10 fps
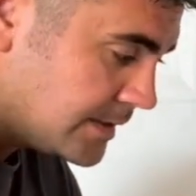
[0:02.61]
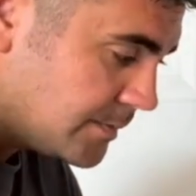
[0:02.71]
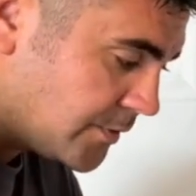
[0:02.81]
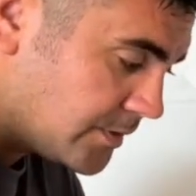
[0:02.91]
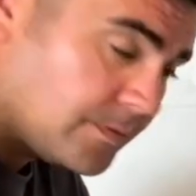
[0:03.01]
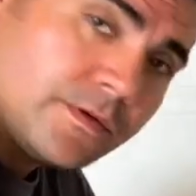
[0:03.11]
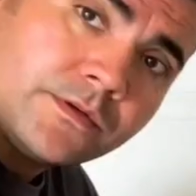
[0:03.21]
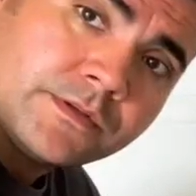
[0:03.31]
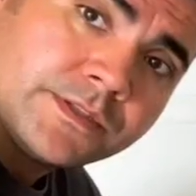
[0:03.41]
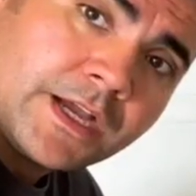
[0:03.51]
portable
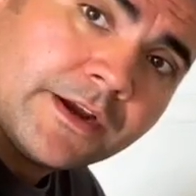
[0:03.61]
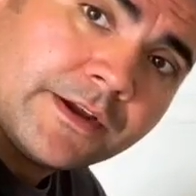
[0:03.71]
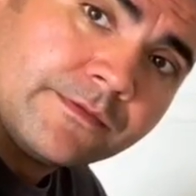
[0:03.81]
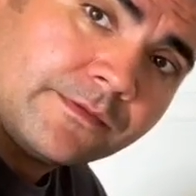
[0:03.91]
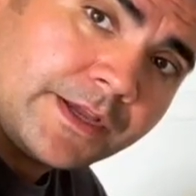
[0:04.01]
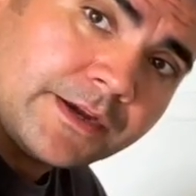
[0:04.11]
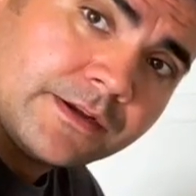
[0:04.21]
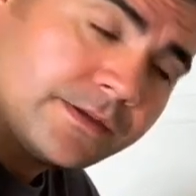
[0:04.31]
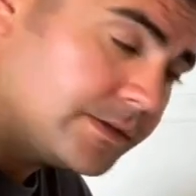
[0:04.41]
tire inflator.